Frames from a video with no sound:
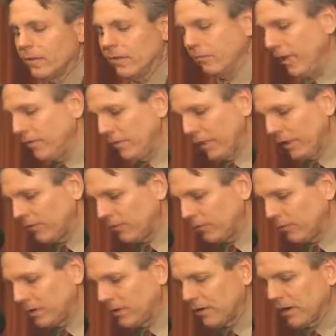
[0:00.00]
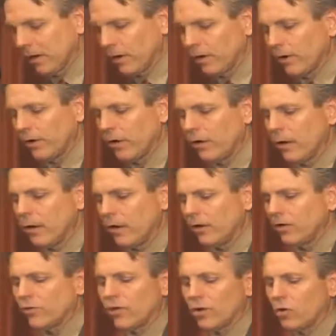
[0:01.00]
and Revelation in particular,
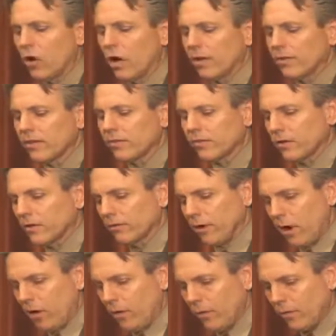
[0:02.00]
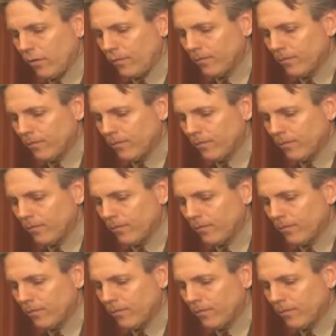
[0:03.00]
and who shall cause us to grow.